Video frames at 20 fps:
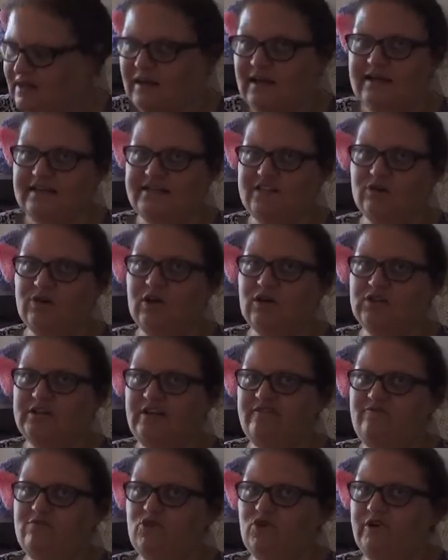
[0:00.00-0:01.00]
So I'll
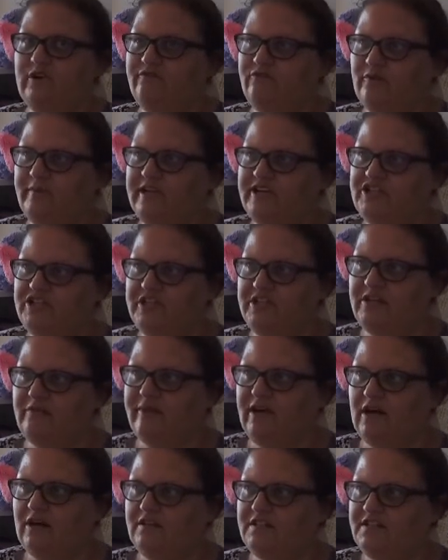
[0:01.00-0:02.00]
leave more information
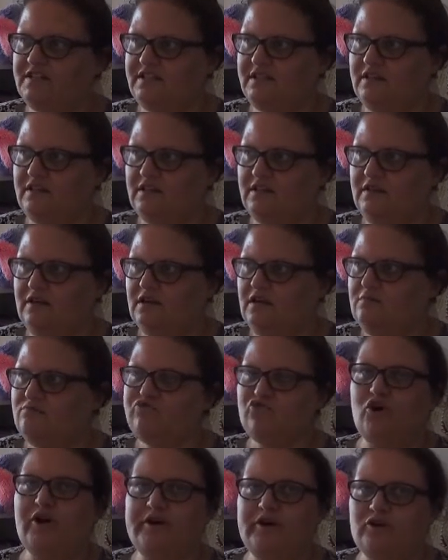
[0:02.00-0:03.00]
about uh,
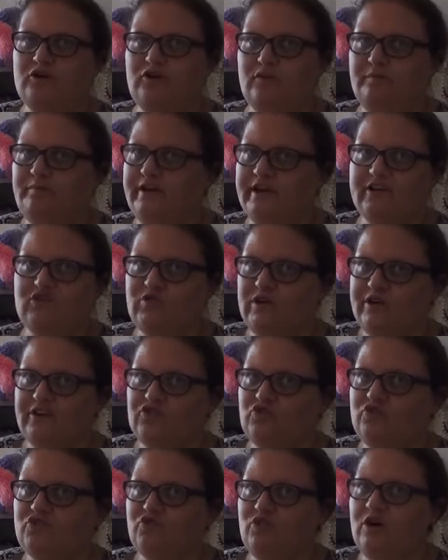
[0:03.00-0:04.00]
prior page
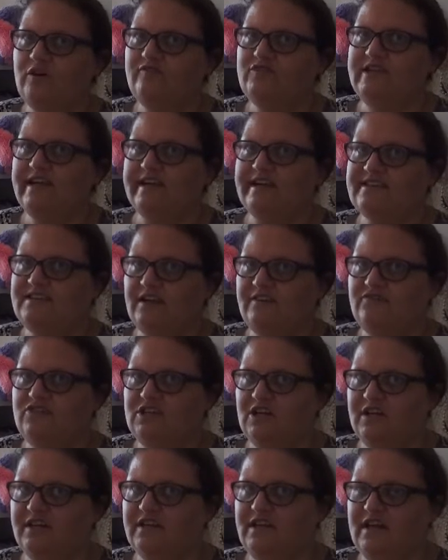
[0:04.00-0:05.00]
112 tags I've
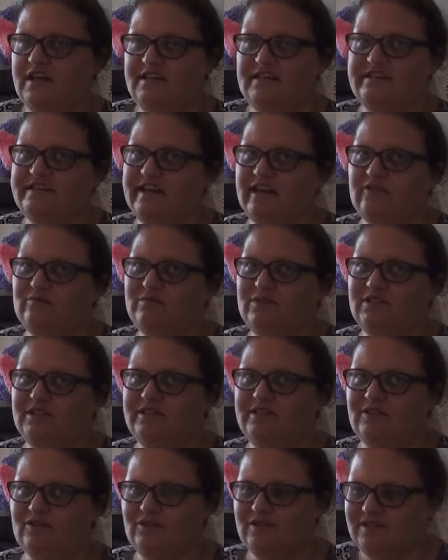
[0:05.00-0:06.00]
done down
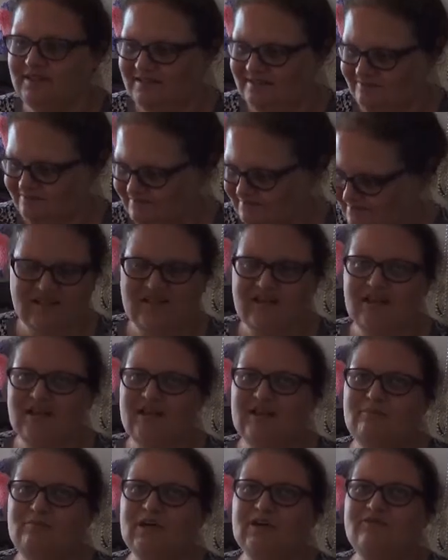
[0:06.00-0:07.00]
below.
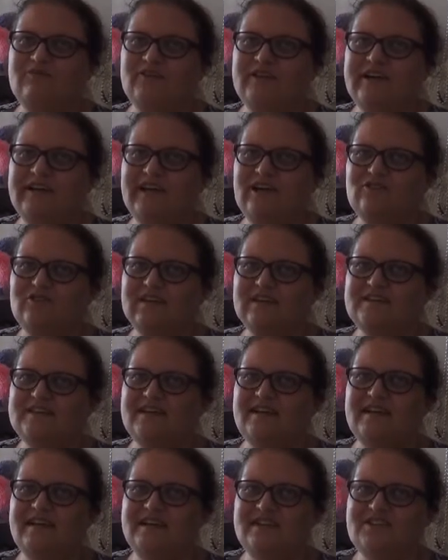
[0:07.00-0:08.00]
But for now, let's
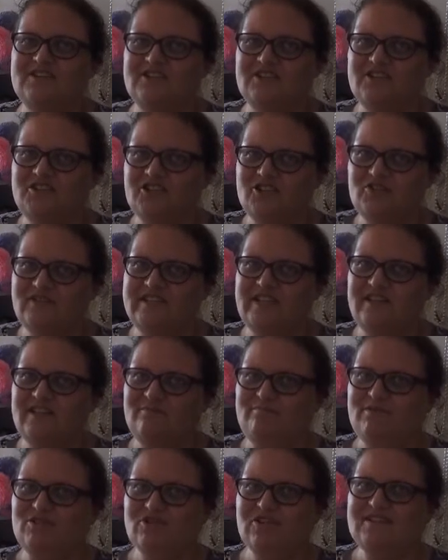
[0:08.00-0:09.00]
get into choosing the
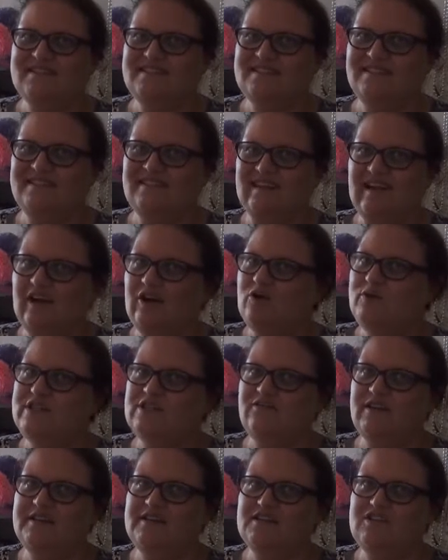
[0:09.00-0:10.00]
books. I always
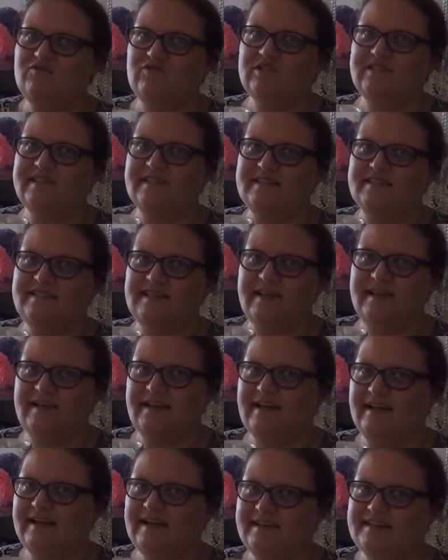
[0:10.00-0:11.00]
find this really
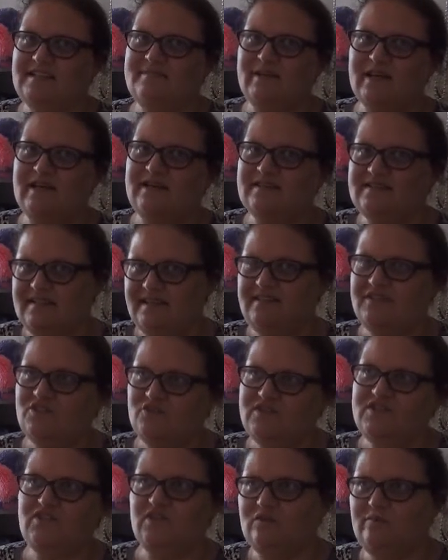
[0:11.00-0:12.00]
exciting, I guess because I do
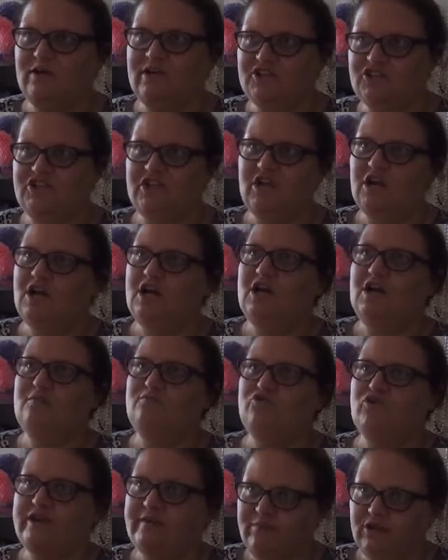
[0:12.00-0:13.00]
so much
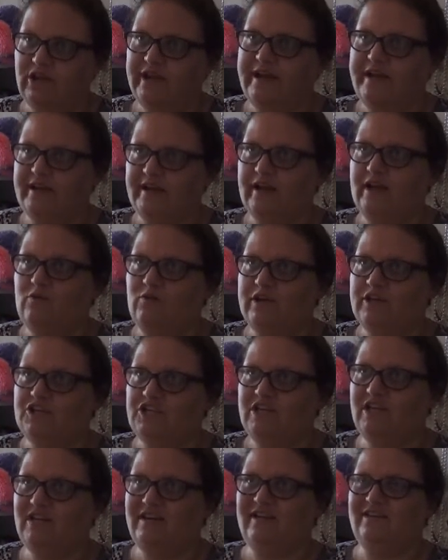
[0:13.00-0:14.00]
pre-planning,
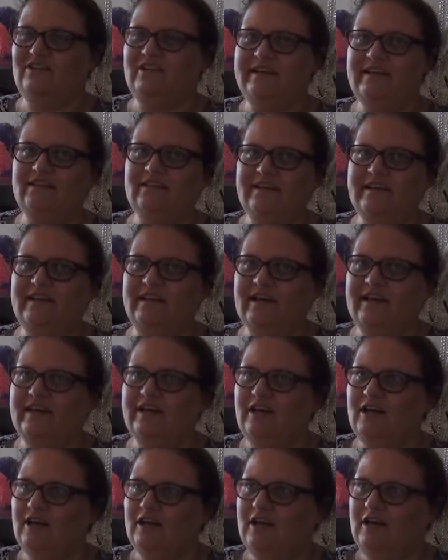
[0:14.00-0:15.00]
which lately I,
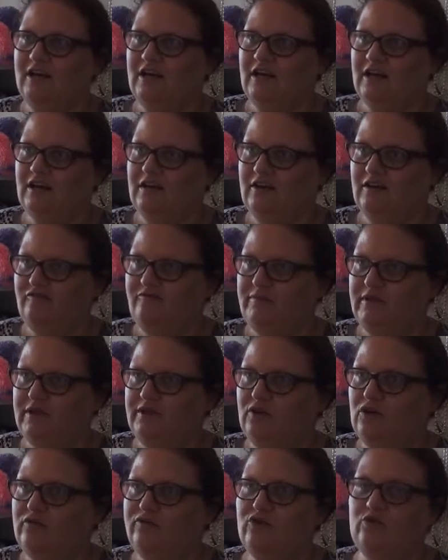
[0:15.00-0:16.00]
uh, I've been
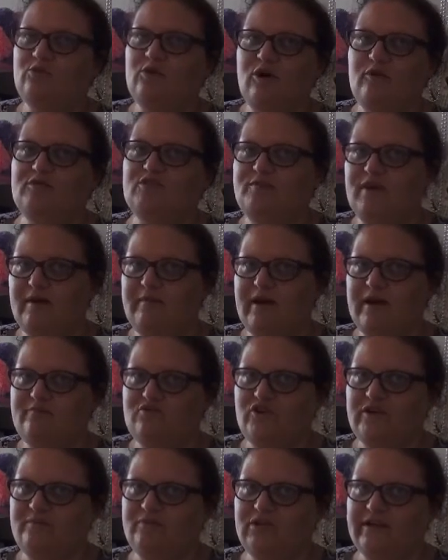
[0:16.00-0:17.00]
overwhelmed by my
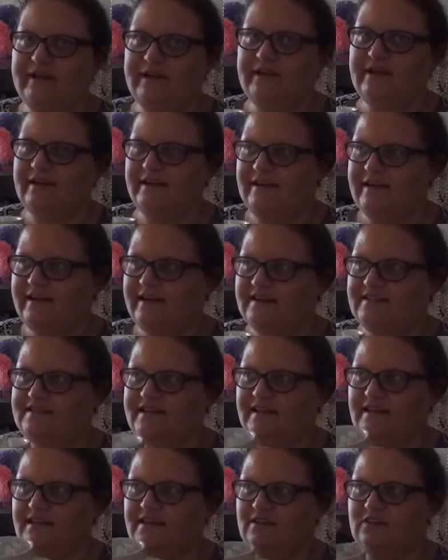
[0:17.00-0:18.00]
pre-planning, and I guess
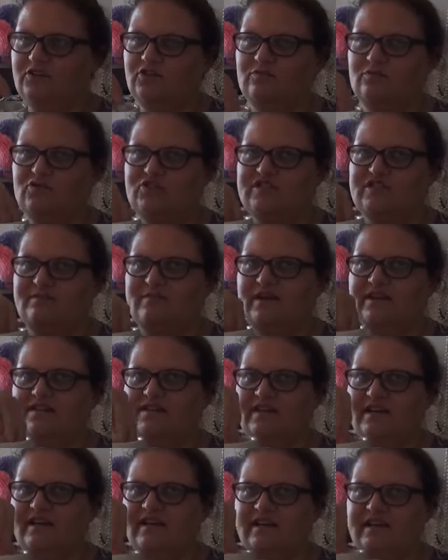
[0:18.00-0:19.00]
I need a little more
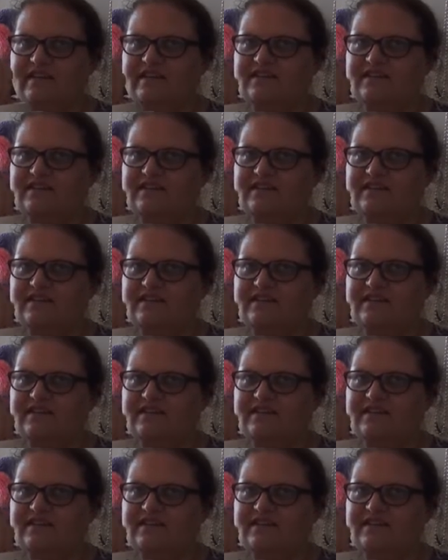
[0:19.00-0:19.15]
spontaneity.